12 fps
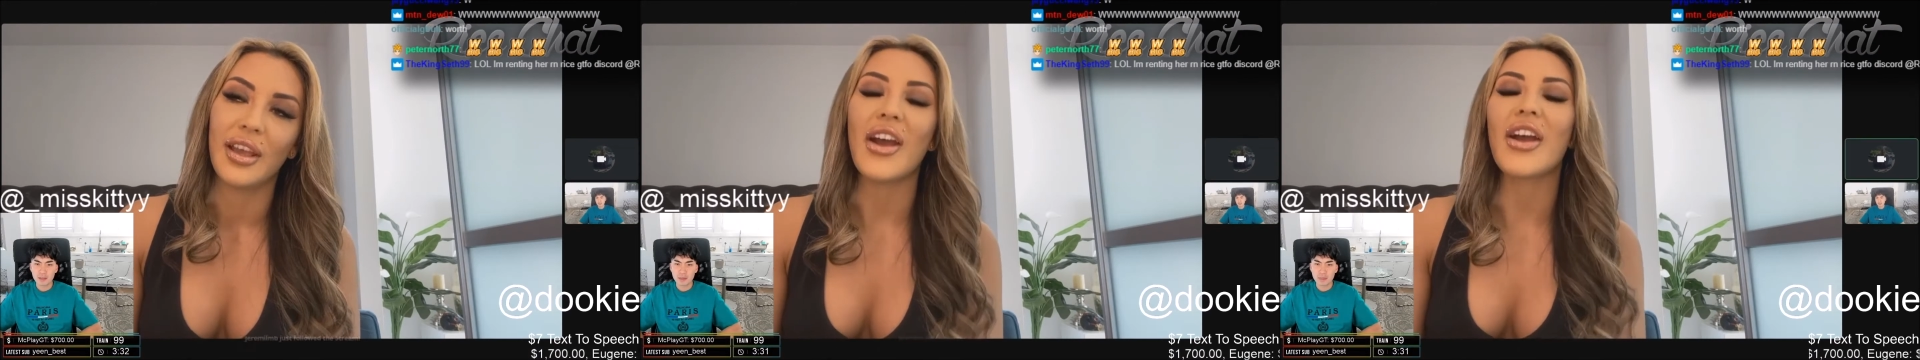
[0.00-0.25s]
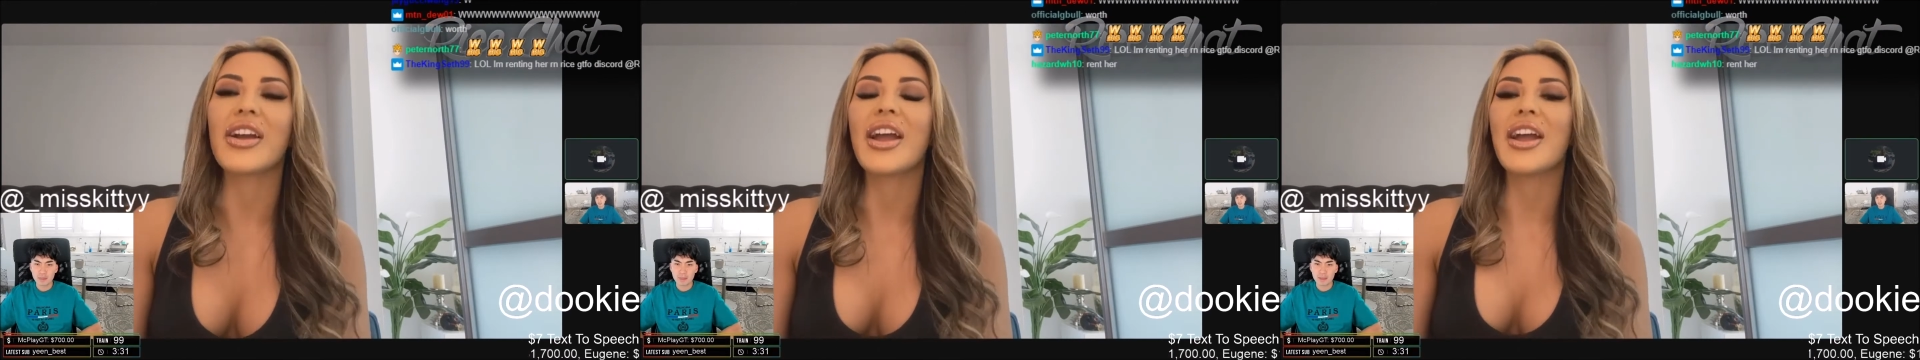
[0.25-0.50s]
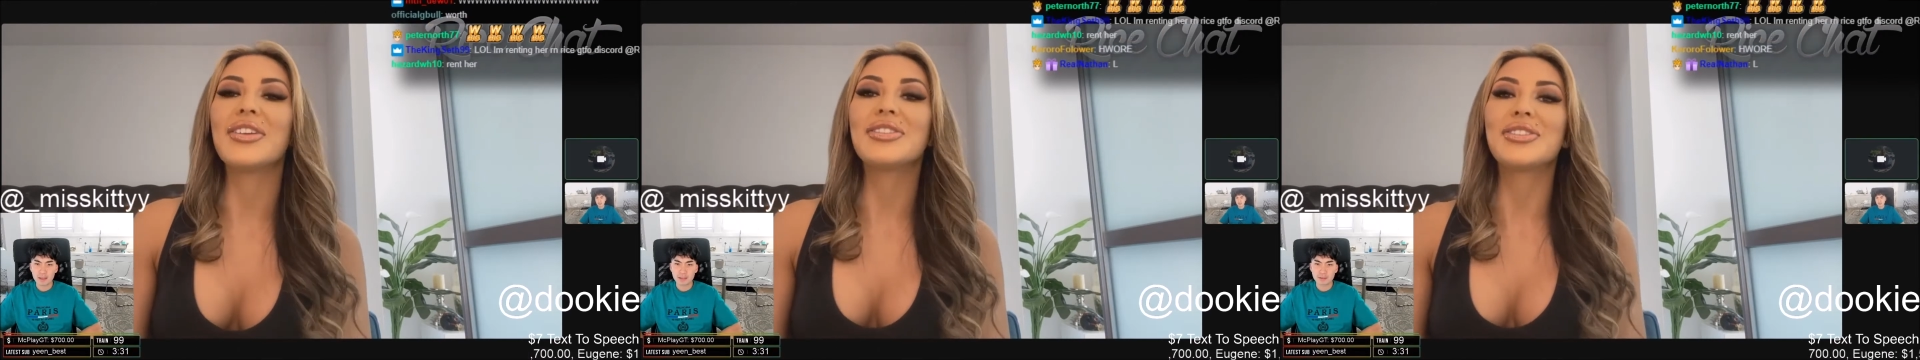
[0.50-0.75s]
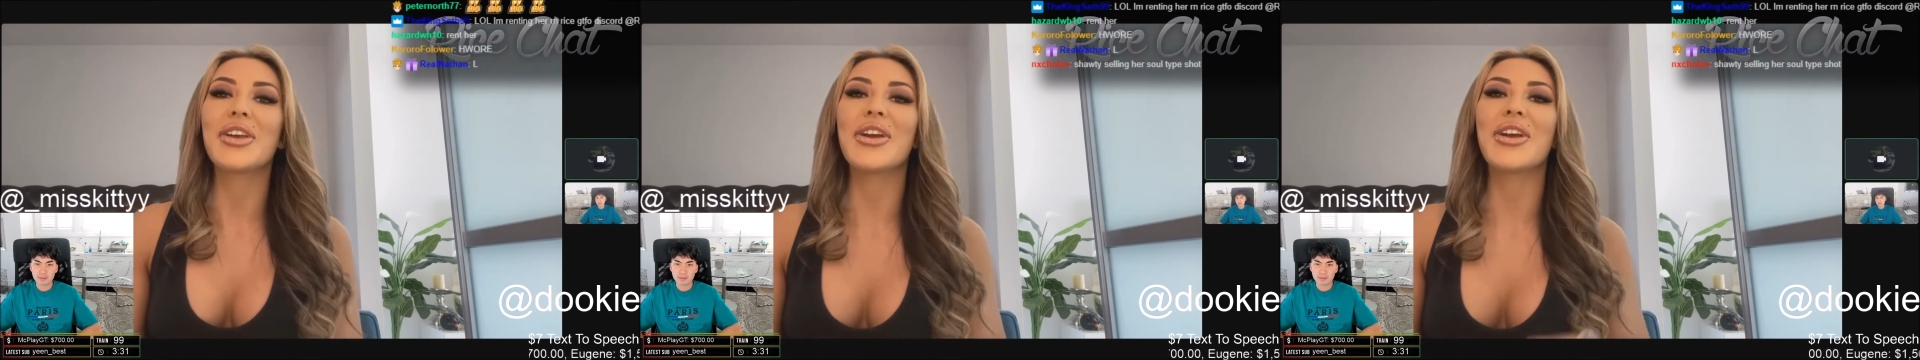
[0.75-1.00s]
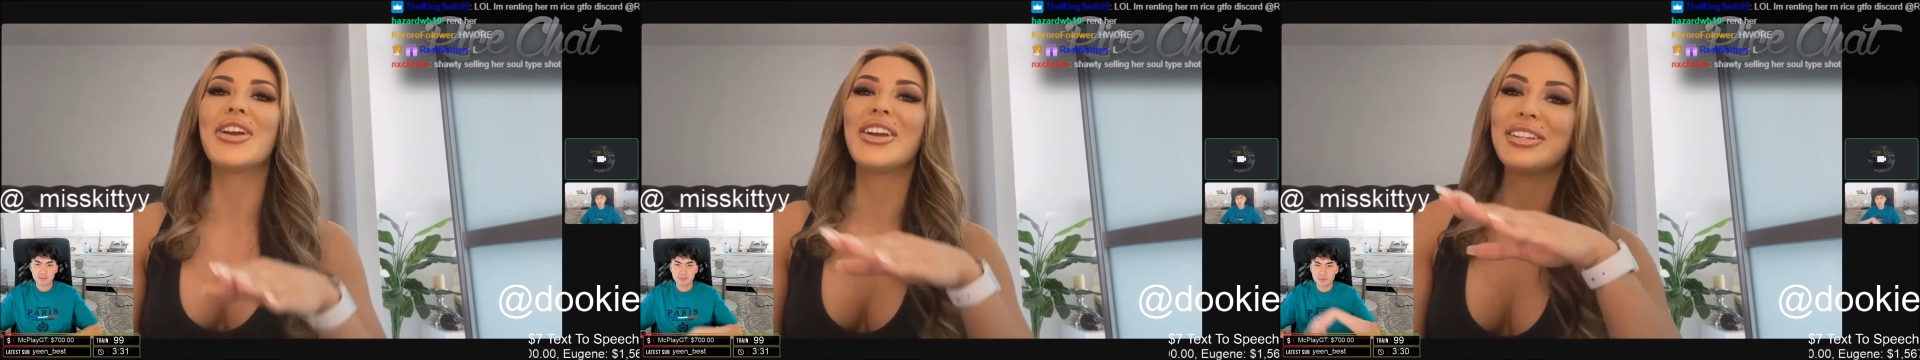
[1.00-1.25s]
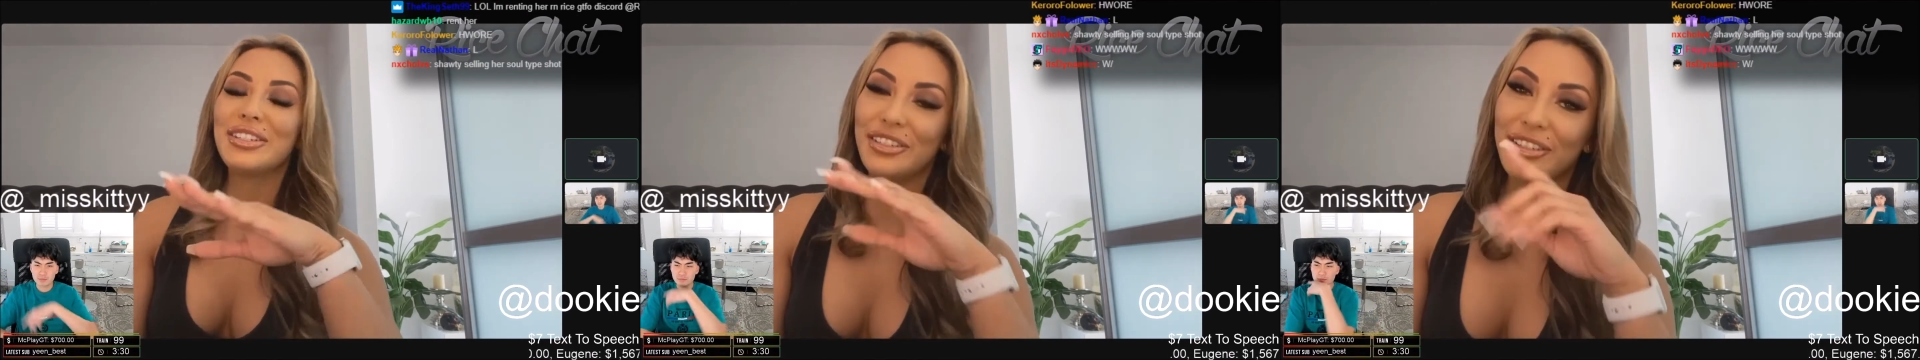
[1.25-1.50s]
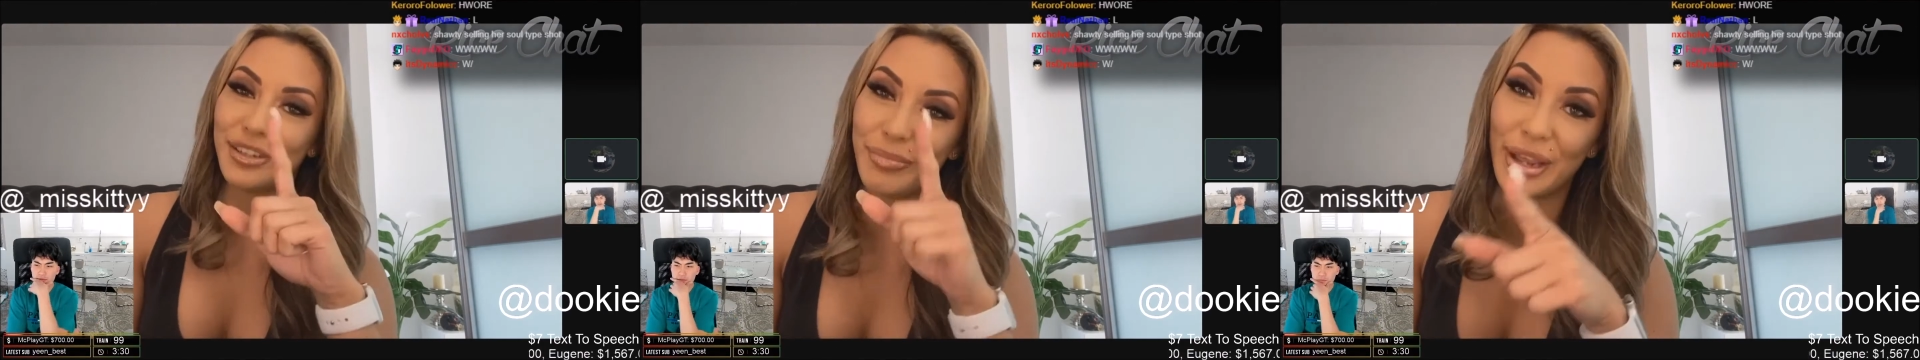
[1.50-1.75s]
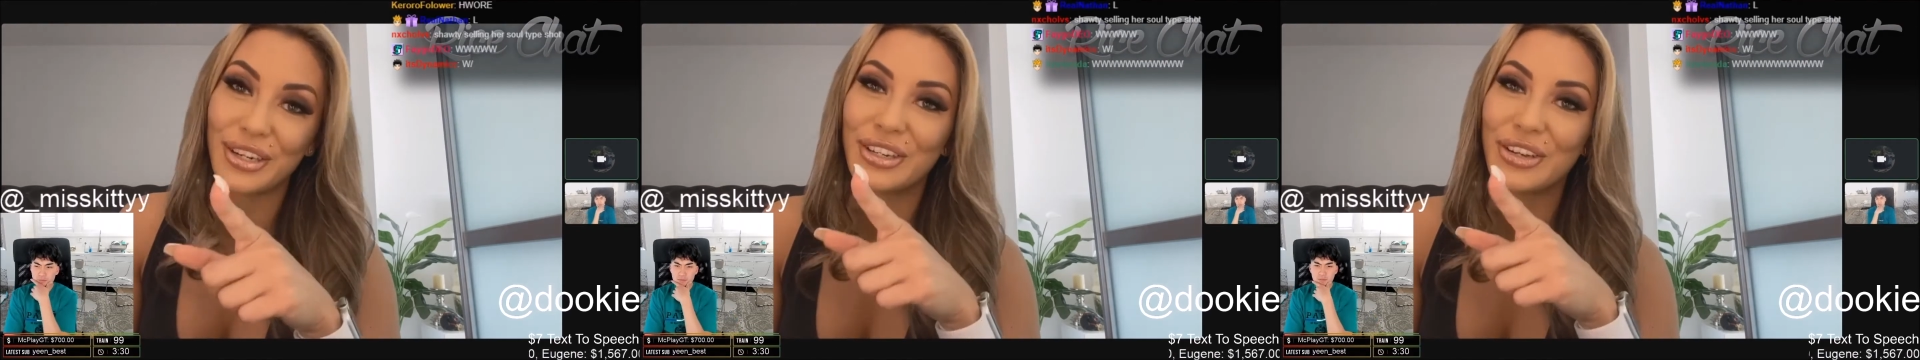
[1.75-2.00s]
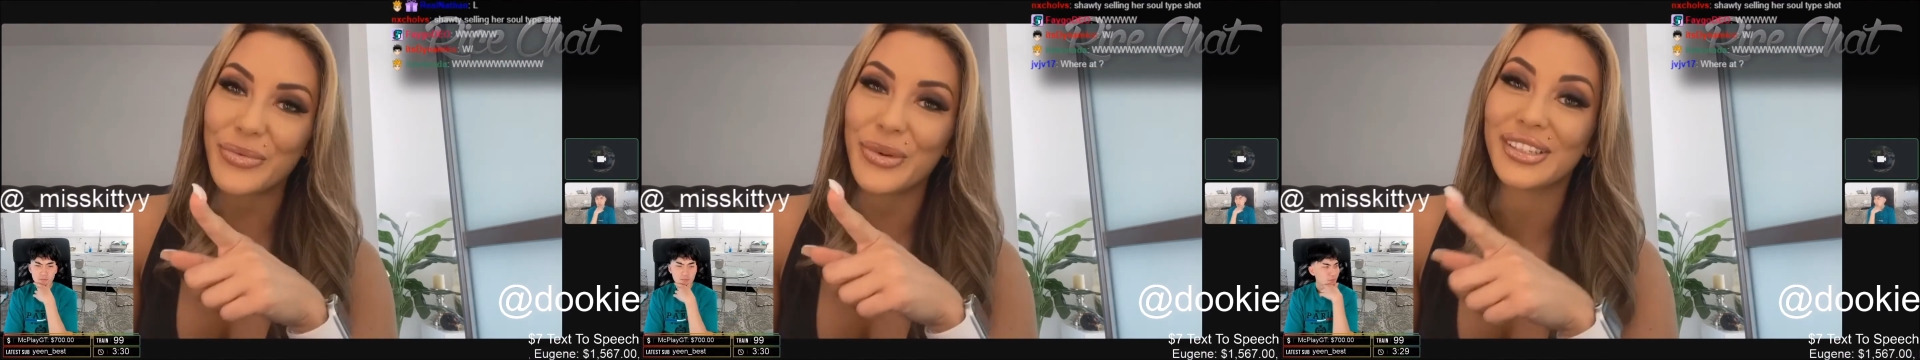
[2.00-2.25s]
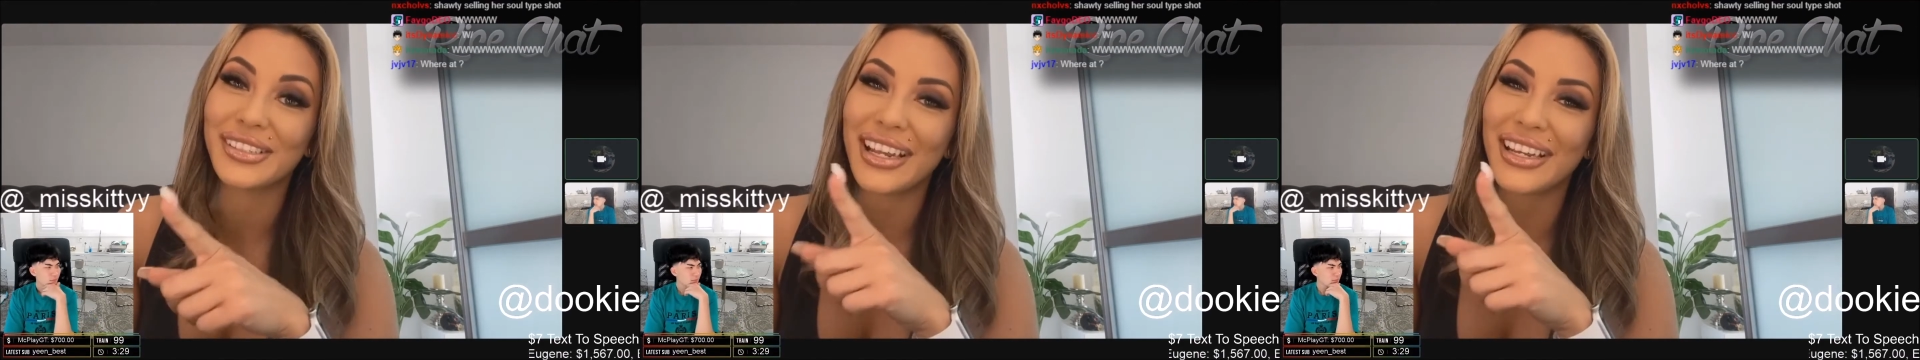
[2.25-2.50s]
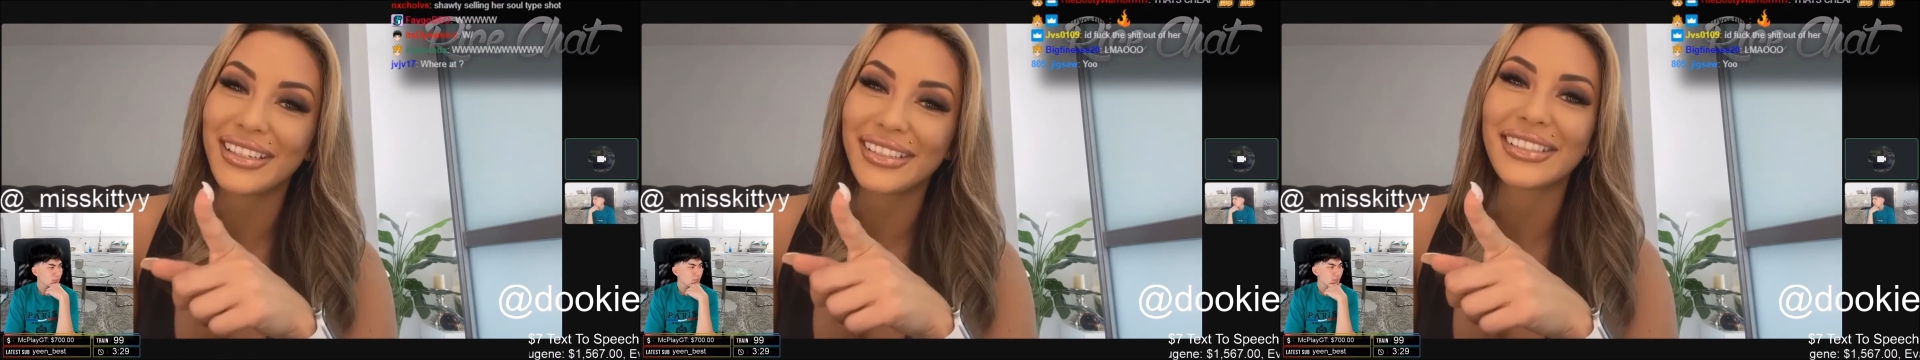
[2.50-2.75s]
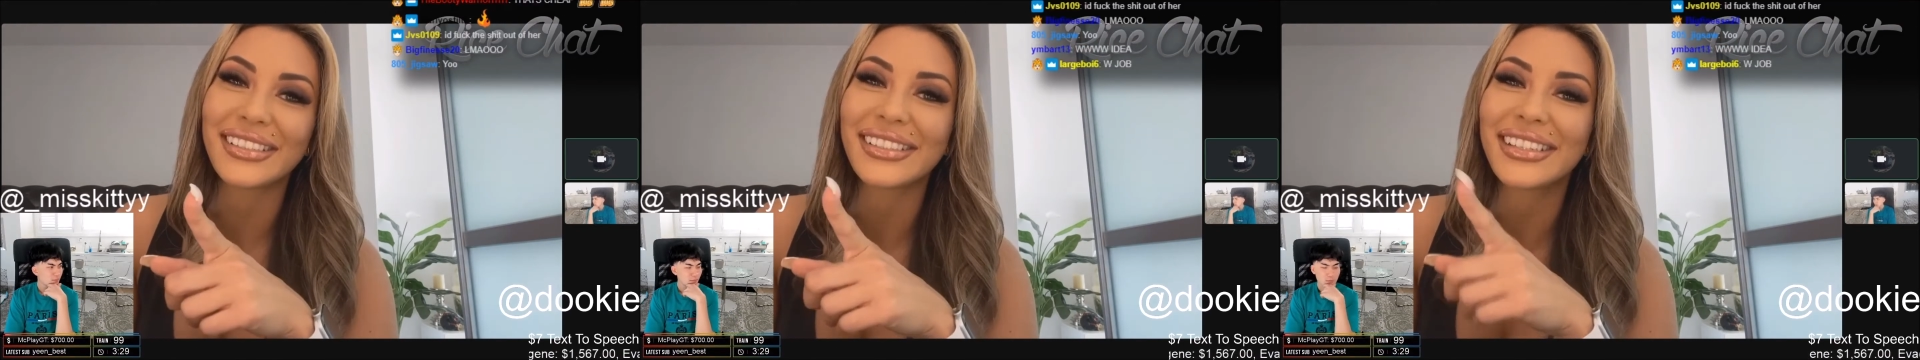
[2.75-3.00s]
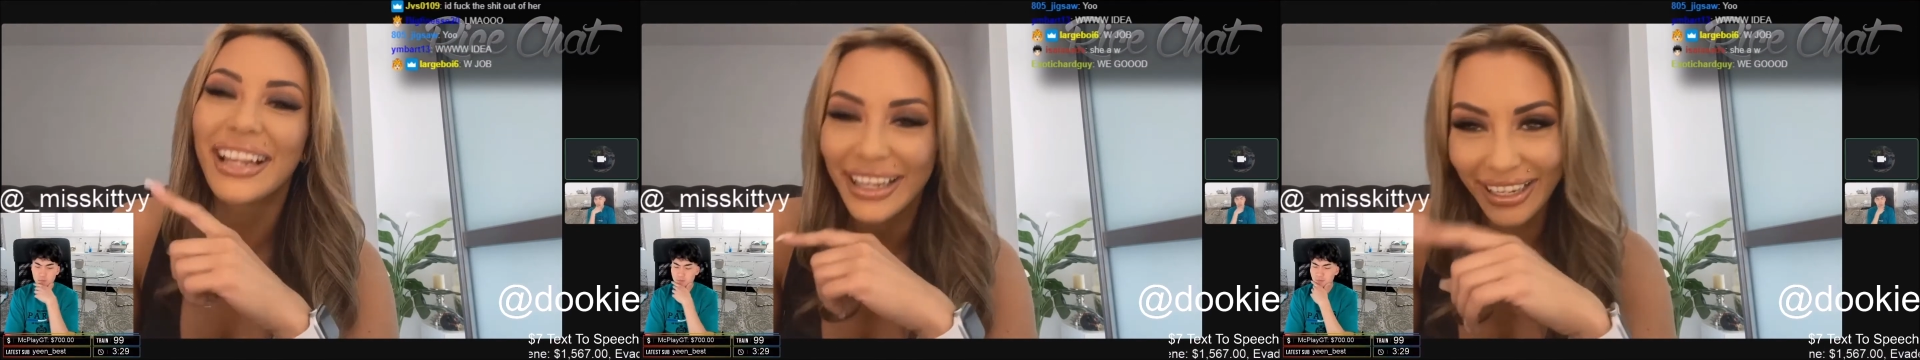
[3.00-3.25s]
Okay, so depending on what day it is,